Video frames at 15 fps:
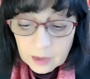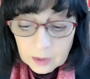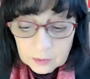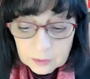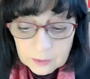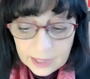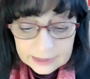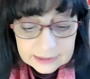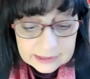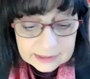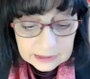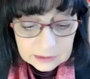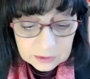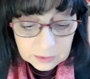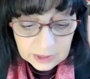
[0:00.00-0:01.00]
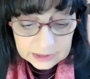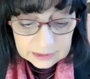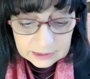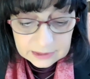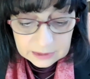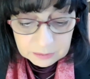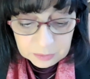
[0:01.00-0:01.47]
Wright situated
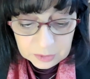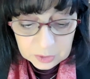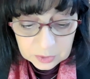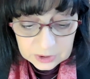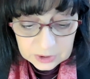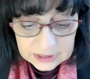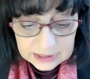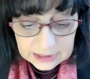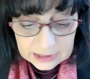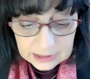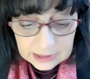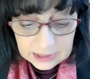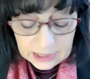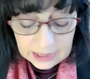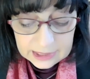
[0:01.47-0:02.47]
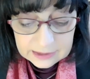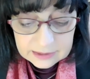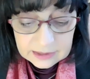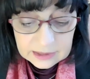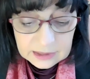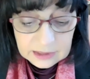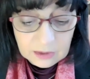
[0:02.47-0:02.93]
impurity as
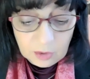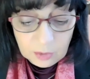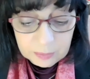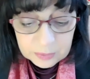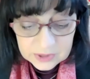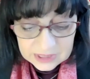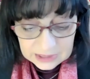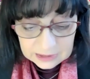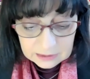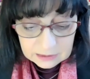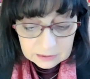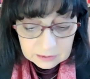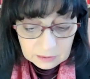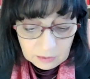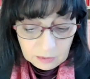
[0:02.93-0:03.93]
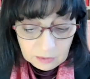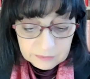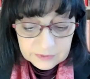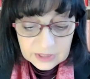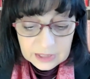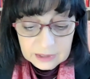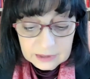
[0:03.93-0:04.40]
the opposite of
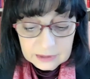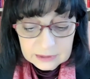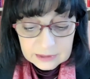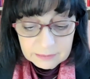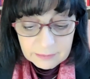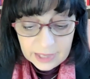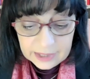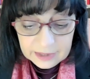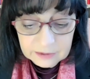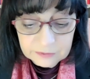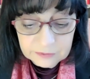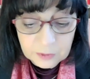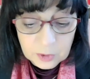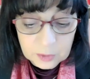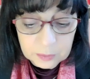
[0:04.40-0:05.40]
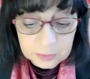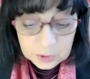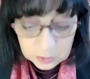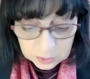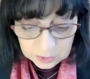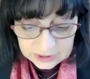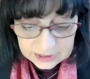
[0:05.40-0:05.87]
the demand for
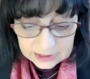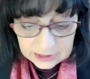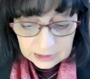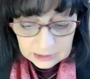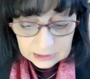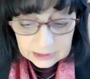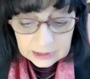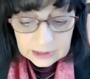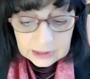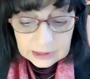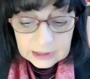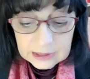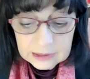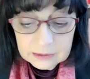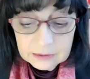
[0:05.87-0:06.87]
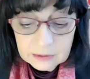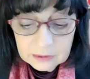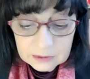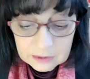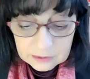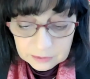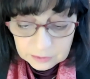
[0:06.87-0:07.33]
purity in
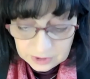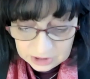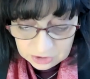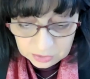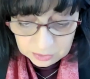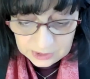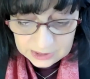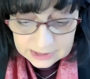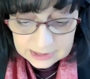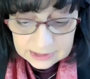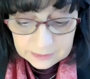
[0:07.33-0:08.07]
the rituals.